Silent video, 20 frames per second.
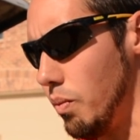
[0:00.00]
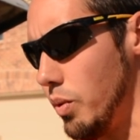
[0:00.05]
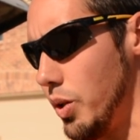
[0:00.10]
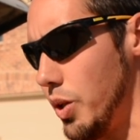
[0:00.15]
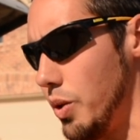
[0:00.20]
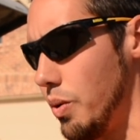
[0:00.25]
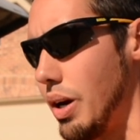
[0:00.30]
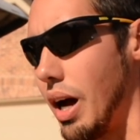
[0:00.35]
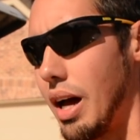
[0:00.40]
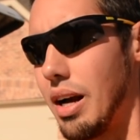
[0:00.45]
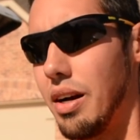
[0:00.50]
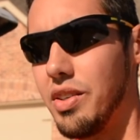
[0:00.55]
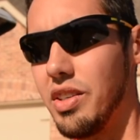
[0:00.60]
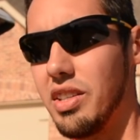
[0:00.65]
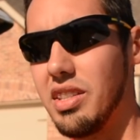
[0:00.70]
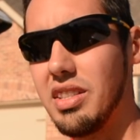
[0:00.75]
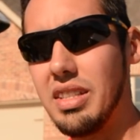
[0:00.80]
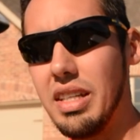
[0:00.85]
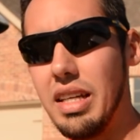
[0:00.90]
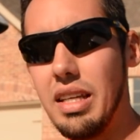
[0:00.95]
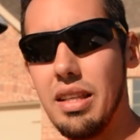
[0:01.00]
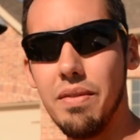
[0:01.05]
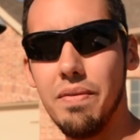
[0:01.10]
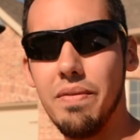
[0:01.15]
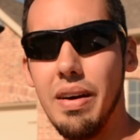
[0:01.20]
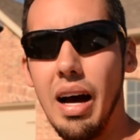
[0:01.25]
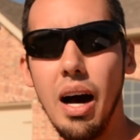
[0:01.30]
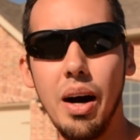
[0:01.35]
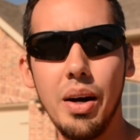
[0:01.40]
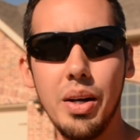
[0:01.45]
you gotta just see the
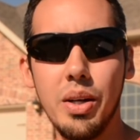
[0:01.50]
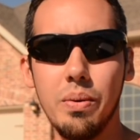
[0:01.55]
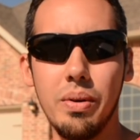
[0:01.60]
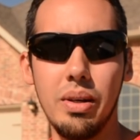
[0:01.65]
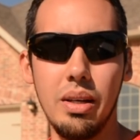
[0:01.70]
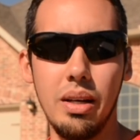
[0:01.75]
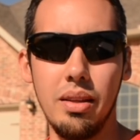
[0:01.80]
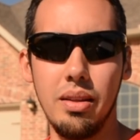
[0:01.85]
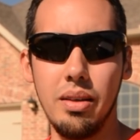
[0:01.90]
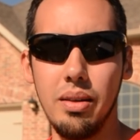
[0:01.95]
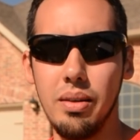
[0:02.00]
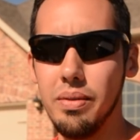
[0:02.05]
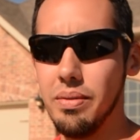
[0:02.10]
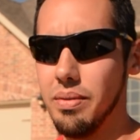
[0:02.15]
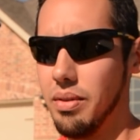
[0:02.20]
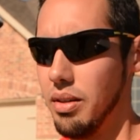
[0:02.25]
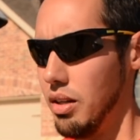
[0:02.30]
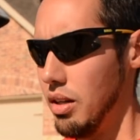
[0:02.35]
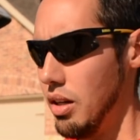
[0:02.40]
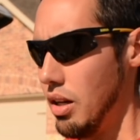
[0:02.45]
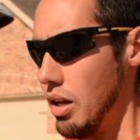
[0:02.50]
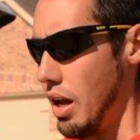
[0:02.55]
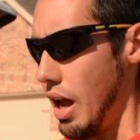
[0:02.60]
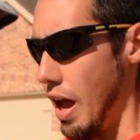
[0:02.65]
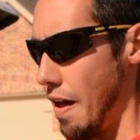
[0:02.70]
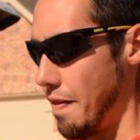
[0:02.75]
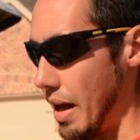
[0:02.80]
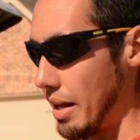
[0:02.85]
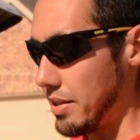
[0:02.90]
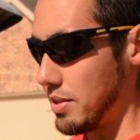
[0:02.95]
value in it though.
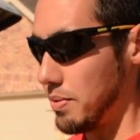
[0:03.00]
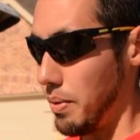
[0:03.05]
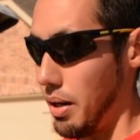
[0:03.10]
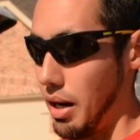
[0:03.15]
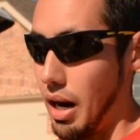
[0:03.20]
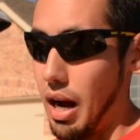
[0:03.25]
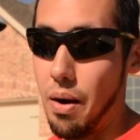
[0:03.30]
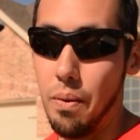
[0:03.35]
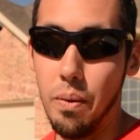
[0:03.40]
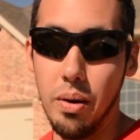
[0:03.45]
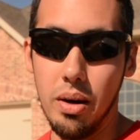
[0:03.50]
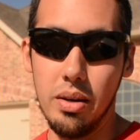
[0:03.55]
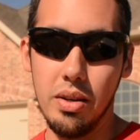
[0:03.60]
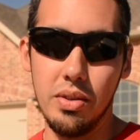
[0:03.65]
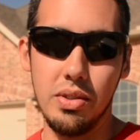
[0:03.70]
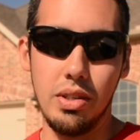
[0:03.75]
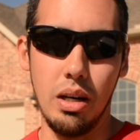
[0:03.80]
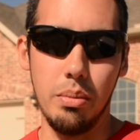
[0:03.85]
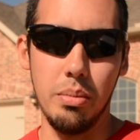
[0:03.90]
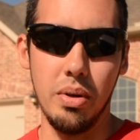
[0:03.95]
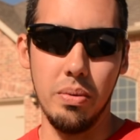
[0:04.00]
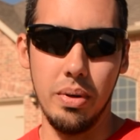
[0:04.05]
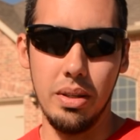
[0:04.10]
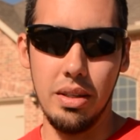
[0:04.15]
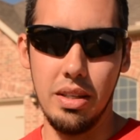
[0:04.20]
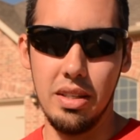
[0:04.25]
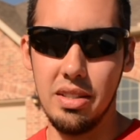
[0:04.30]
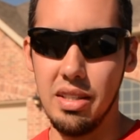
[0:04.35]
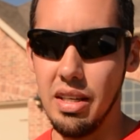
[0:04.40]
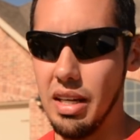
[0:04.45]
And that's what I wanna determine with
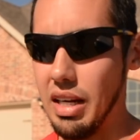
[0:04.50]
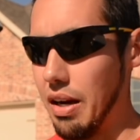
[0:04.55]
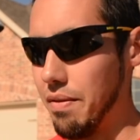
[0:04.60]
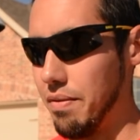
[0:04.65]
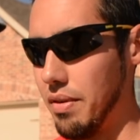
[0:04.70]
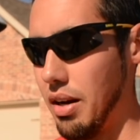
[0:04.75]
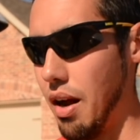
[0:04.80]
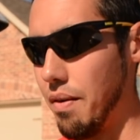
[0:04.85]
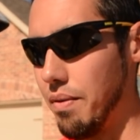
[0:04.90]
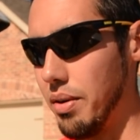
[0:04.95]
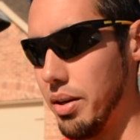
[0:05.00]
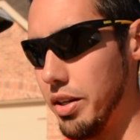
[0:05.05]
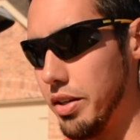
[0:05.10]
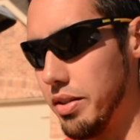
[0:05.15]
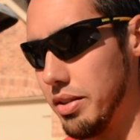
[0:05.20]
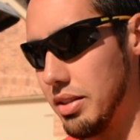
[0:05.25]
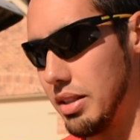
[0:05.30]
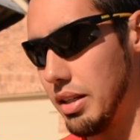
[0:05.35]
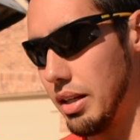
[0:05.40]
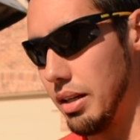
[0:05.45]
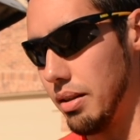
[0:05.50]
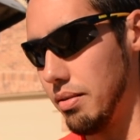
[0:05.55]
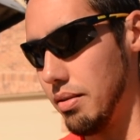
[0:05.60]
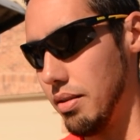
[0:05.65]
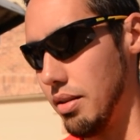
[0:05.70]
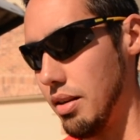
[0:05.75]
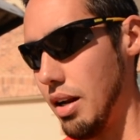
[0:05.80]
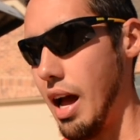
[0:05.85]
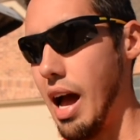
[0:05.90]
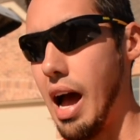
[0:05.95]
this thing. I've never used it.
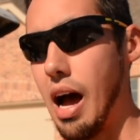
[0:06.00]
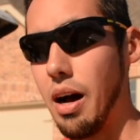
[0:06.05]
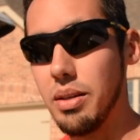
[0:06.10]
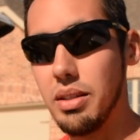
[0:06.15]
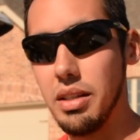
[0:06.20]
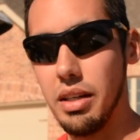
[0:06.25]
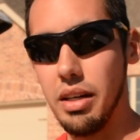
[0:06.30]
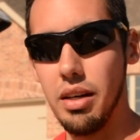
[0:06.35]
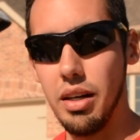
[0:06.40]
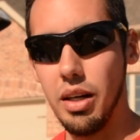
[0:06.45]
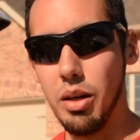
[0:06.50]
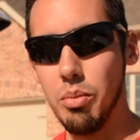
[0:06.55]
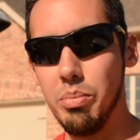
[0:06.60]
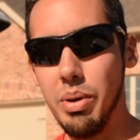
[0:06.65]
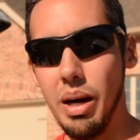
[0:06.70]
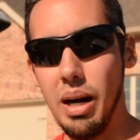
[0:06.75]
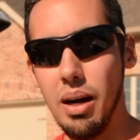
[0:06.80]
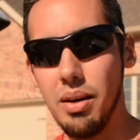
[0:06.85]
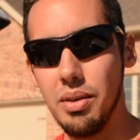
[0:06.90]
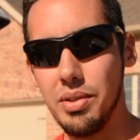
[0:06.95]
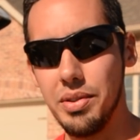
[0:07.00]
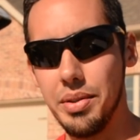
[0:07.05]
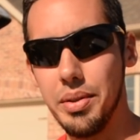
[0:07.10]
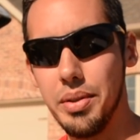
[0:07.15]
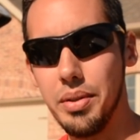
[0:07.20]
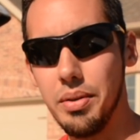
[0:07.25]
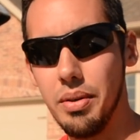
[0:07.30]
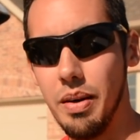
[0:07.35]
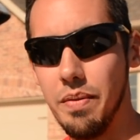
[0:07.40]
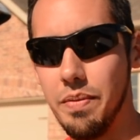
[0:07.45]
How is it gonna compare
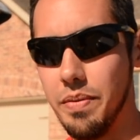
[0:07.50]
to a